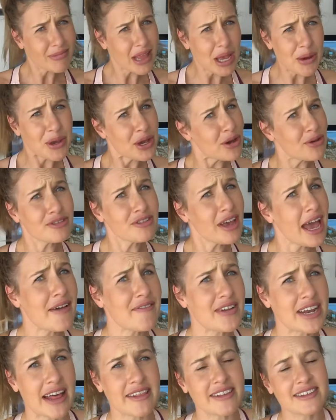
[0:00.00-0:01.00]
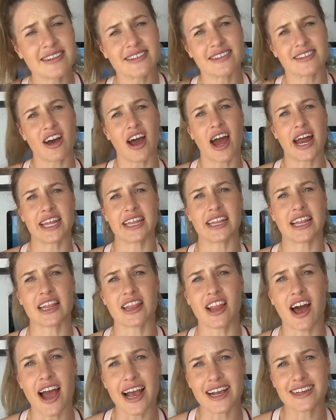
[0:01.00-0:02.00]
we also have another society that
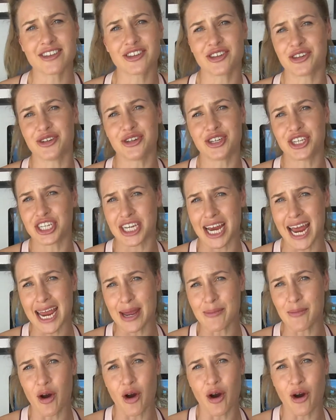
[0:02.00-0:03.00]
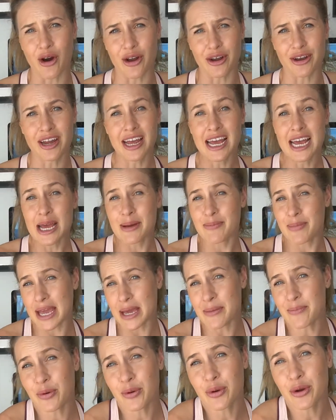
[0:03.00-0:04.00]
likes to shame on
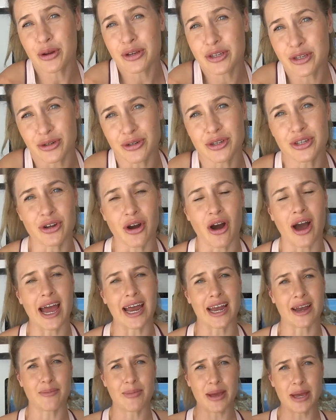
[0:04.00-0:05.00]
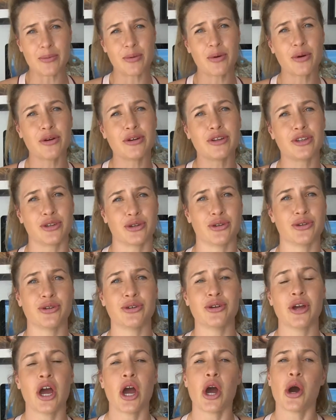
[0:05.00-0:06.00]
people who do diet and people who
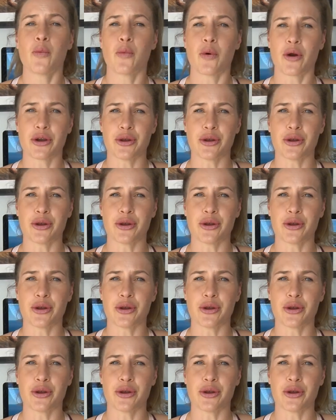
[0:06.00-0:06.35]
do want